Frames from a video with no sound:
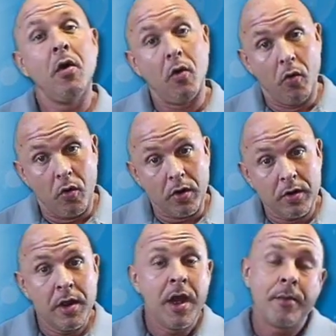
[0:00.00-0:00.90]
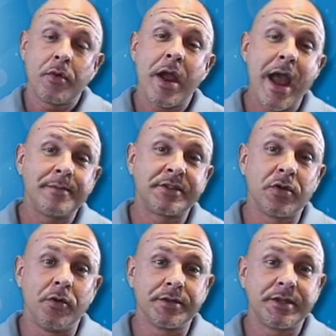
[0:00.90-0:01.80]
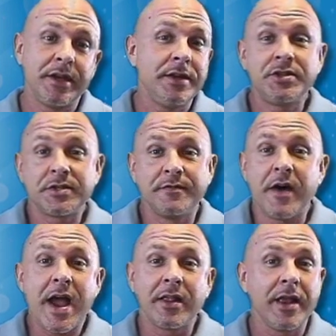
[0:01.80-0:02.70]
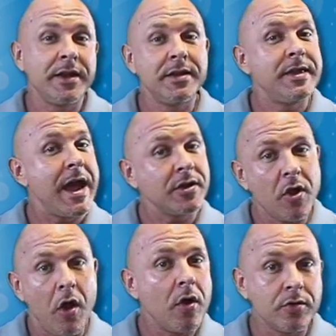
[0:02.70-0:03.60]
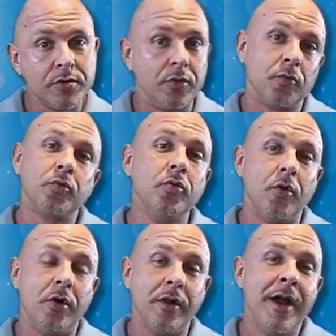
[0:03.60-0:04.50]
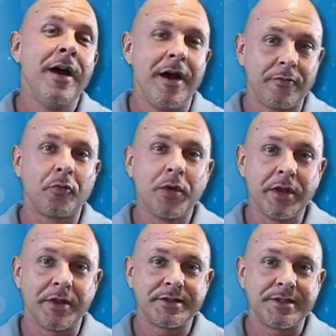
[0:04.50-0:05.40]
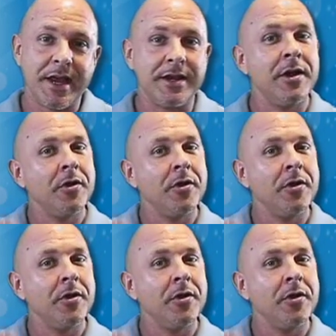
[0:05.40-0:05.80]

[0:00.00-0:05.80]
or perhaps Soul City just violated that cardinal rule of real estate: